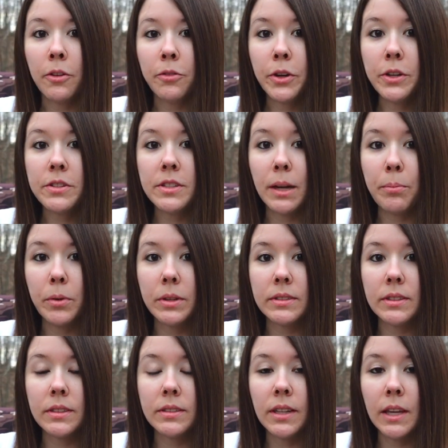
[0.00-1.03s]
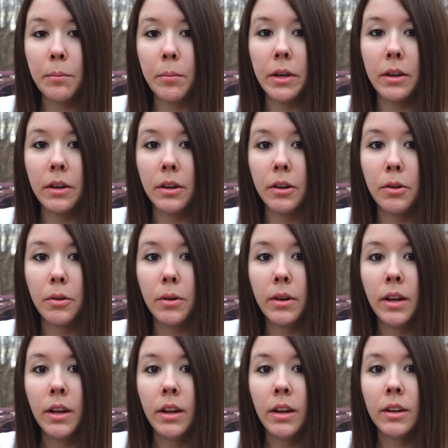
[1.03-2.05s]
First up was this Himiko
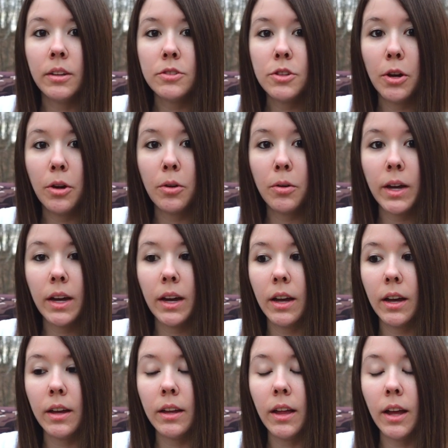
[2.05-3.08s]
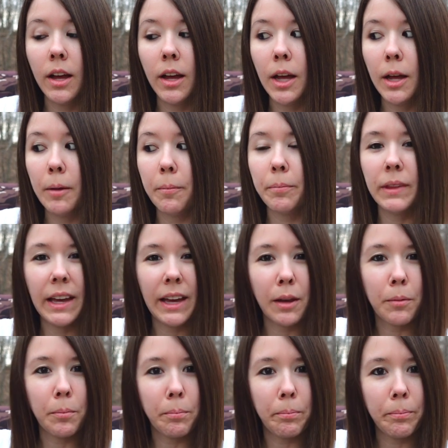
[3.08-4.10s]
Toga like
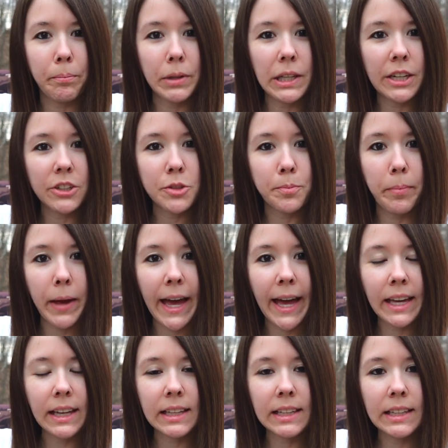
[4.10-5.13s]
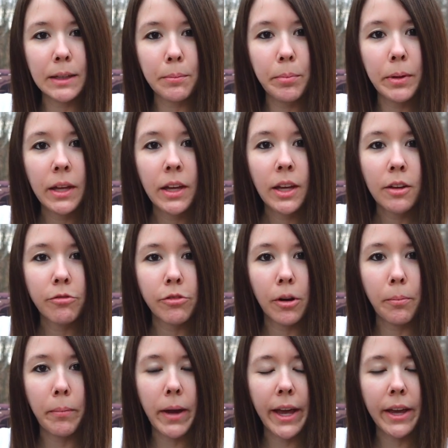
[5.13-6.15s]
plush bag clip
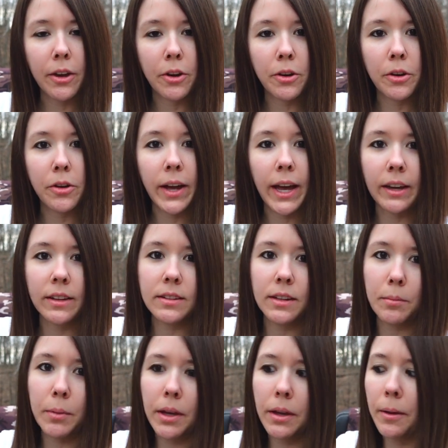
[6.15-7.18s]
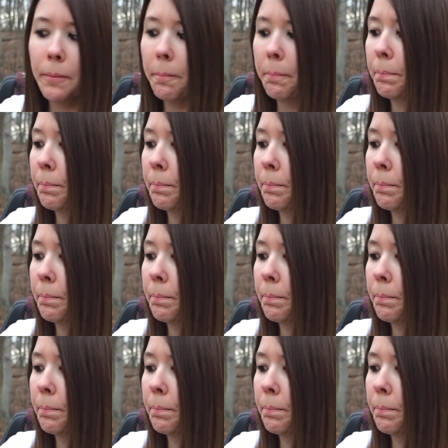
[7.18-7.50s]
from My Hero Academia.